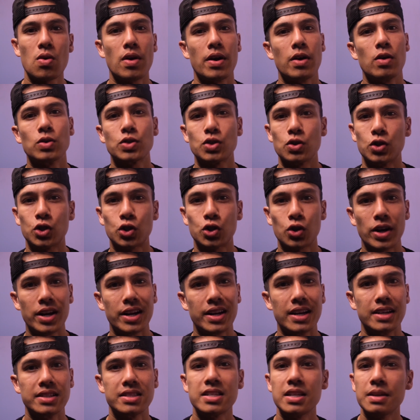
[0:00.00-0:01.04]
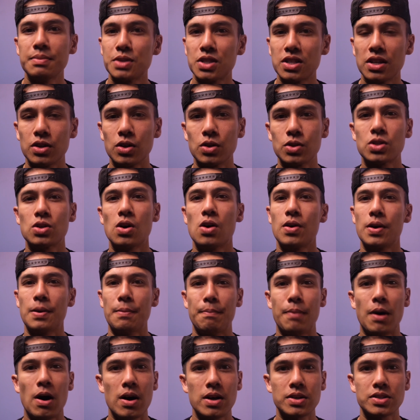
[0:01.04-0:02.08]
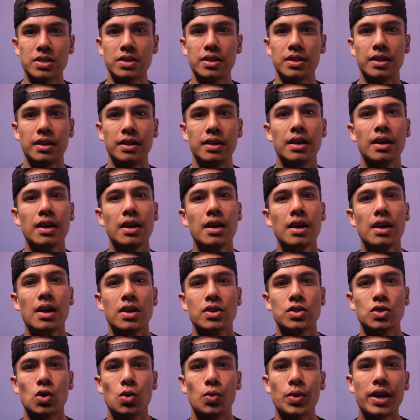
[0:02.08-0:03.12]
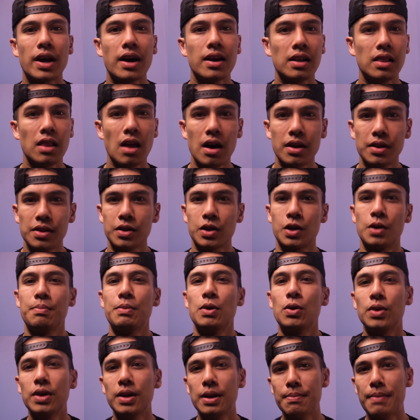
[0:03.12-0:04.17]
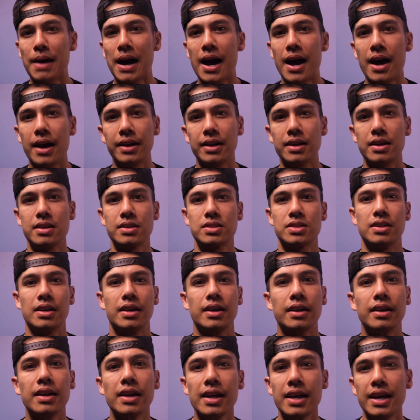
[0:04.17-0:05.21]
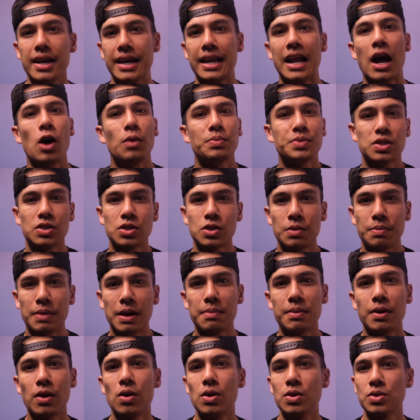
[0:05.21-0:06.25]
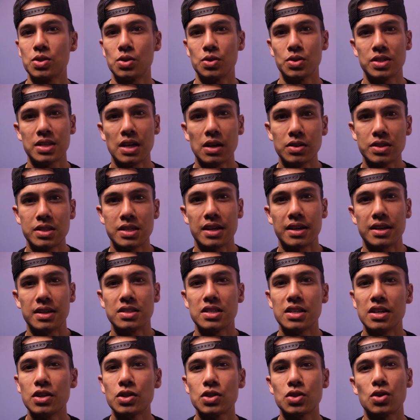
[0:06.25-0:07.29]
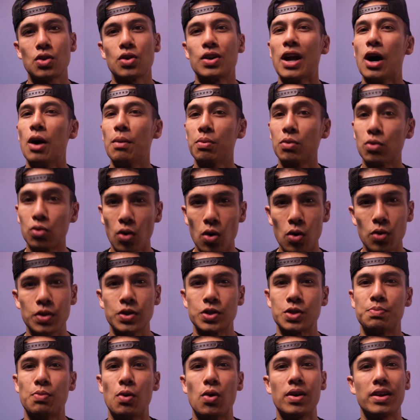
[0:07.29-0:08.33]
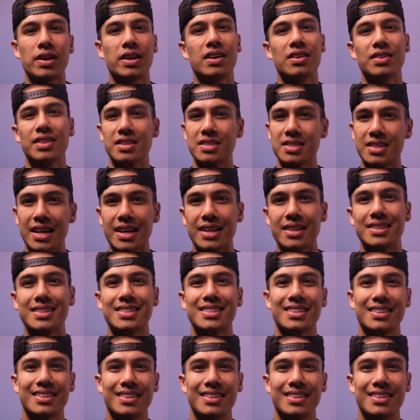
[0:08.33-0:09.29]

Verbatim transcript: I also train at Team Sityodtong in Boston. So we got a lot of the community behind us, and it helps us to be able to also sell tickets easier and help grow the sport here in the States.